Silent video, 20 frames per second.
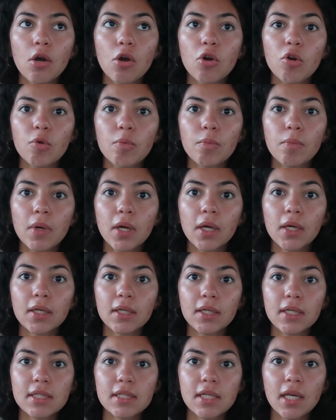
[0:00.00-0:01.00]
"Oh my
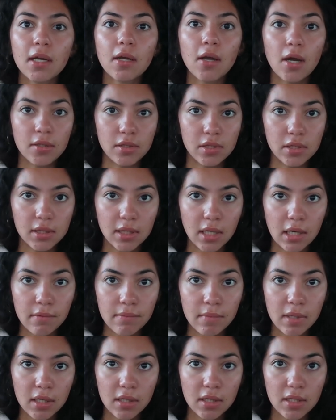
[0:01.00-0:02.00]
goodness, like God just
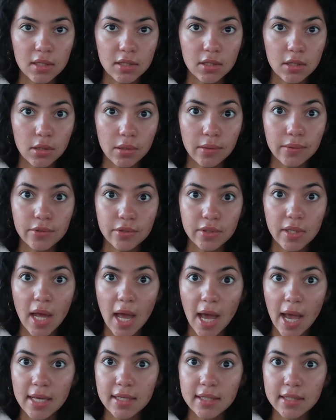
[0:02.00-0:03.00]
gave me this huge
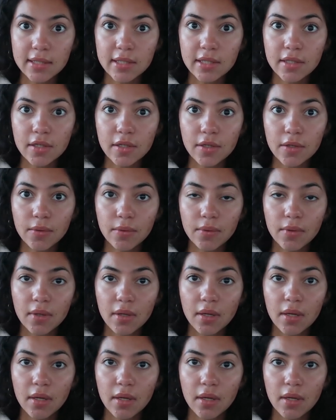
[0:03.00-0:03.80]
task to do."